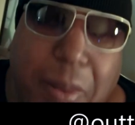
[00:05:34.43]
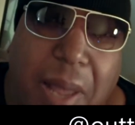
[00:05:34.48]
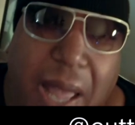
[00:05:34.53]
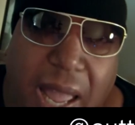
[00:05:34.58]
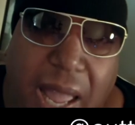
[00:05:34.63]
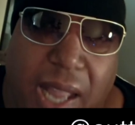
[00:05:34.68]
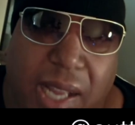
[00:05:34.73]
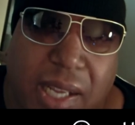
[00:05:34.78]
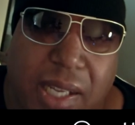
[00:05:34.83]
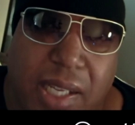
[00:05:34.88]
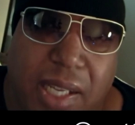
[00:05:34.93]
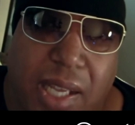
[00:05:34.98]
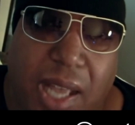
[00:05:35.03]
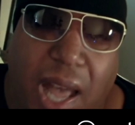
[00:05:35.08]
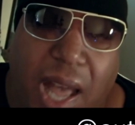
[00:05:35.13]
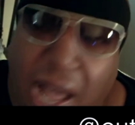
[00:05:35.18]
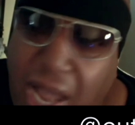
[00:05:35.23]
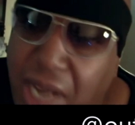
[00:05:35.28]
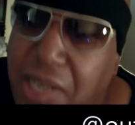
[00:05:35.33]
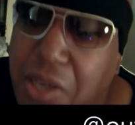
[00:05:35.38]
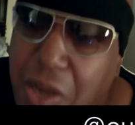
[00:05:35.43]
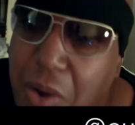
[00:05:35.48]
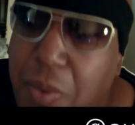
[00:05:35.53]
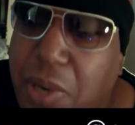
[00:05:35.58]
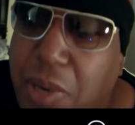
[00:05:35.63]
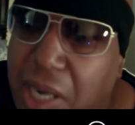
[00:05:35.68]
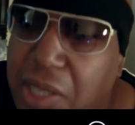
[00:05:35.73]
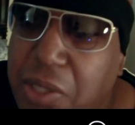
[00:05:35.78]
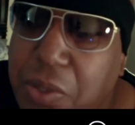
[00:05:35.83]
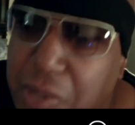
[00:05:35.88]
back. I know
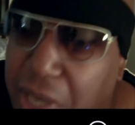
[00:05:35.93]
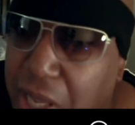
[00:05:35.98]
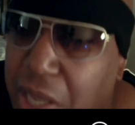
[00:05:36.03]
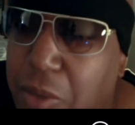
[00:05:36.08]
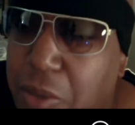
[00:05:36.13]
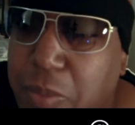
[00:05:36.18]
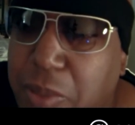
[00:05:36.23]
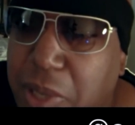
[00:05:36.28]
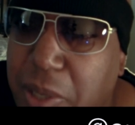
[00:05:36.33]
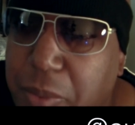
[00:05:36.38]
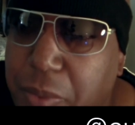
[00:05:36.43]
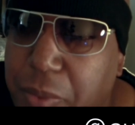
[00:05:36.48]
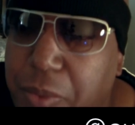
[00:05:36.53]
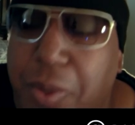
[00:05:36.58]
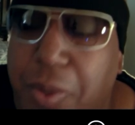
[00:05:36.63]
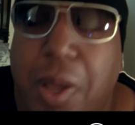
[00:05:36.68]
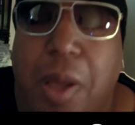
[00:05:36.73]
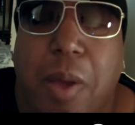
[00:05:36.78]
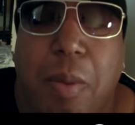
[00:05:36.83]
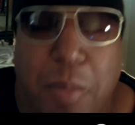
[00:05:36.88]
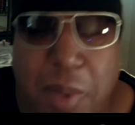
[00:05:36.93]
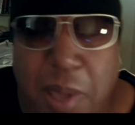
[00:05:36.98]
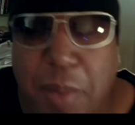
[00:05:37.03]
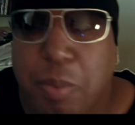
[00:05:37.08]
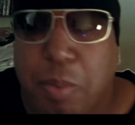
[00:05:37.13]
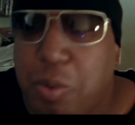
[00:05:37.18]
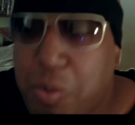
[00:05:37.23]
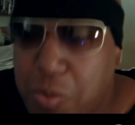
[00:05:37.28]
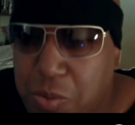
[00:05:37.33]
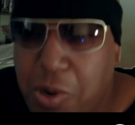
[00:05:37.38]
what I do to help people.
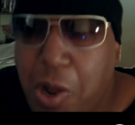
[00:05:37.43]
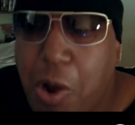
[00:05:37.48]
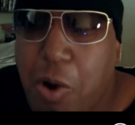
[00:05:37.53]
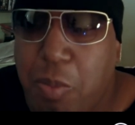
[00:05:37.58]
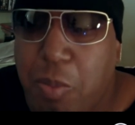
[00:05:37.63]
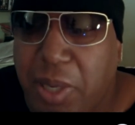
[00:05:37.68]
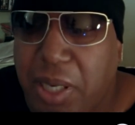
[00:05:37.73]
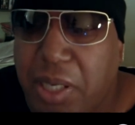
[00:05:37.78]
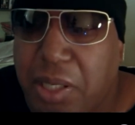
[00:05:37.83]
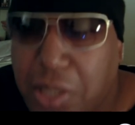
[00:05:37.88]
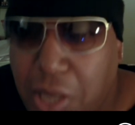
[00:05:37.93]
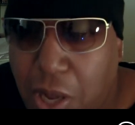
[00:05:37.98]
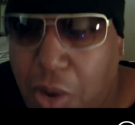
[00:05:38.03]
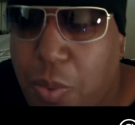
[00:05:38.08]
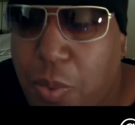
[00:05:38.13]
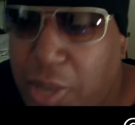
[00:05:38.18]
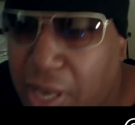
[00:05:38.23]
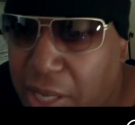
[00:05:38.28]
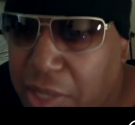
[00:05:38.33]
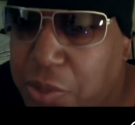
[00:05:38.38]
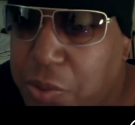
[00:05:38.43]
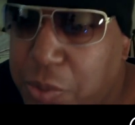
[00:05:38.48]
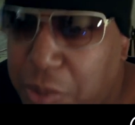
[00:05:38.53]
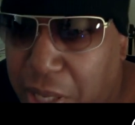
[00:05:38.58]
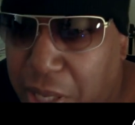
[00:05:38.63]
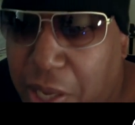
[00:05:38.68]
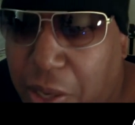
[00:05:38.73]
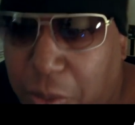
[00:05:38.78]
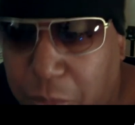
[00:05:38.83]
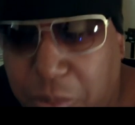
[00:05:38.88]
People who know me know what I do
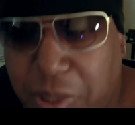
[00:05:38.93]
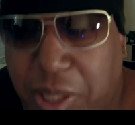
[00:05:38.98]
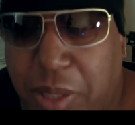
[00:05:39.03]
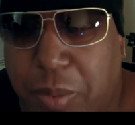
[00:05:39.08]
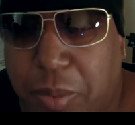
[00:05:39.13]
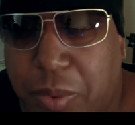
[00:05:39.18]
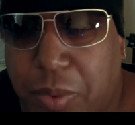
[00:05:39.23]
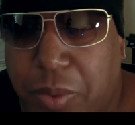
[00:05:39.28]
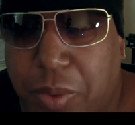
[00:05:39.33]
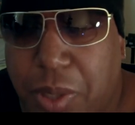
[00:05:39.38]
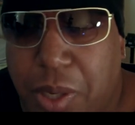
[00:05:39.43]
to help people.